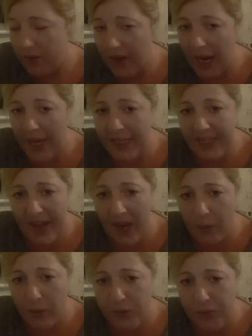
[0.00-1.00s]
lady that
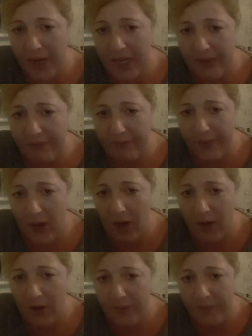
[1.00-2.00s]
I was reading
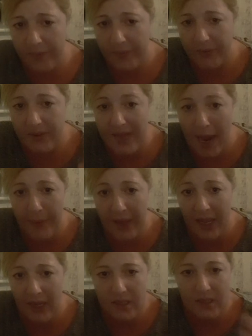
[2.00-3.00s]
for,
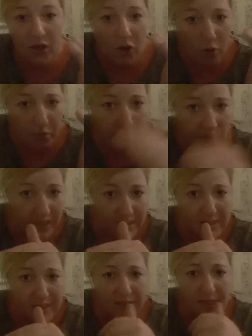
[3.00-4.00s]
Tammy, to come
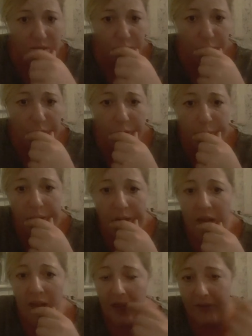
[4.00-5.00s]
into this room
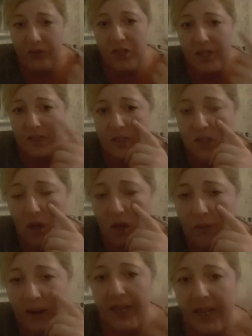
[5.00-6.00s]
if she isn't
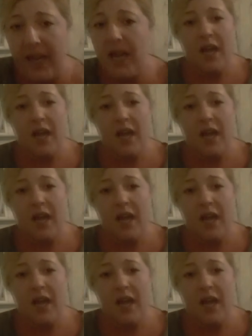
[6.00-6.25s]
already.